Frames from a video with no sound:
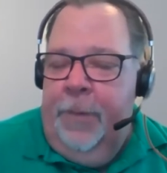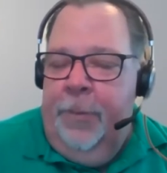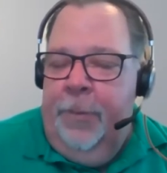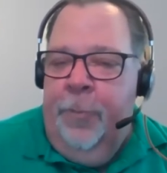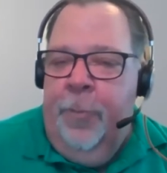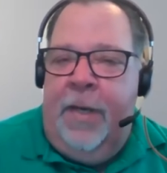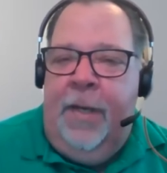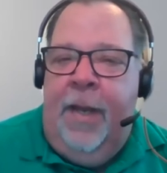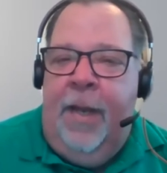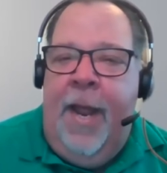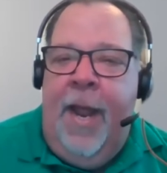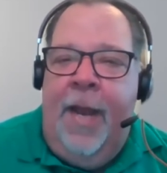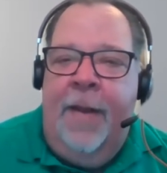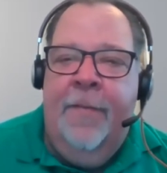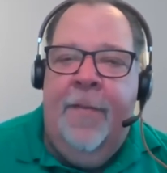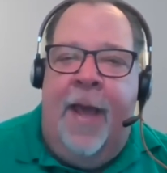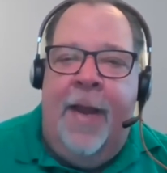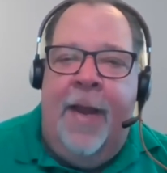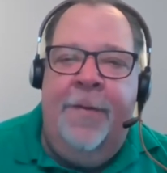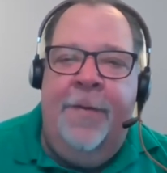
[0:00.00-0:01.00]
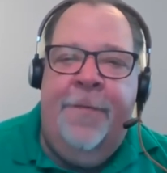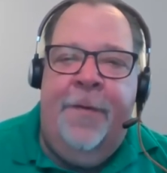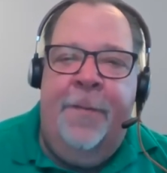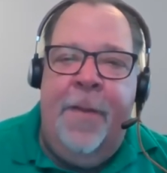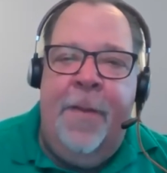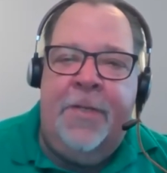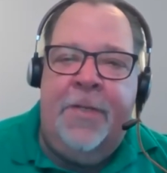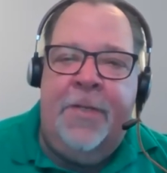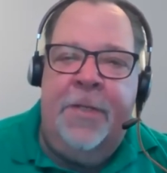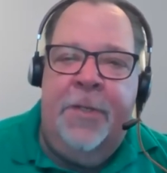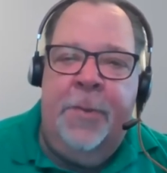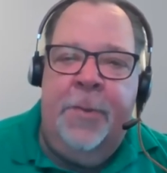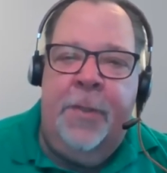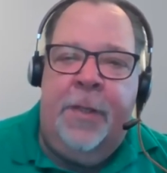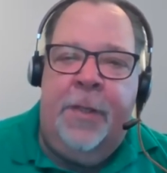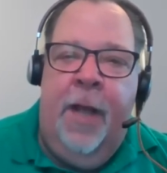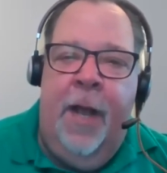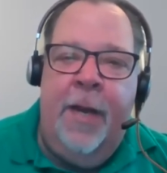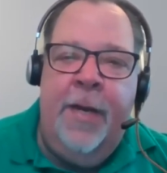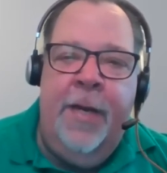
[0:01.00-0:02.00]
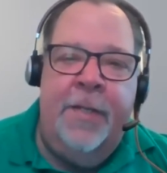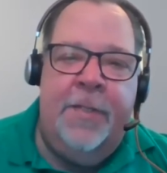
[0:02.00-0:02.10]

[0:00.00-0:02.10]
relay that information to a client?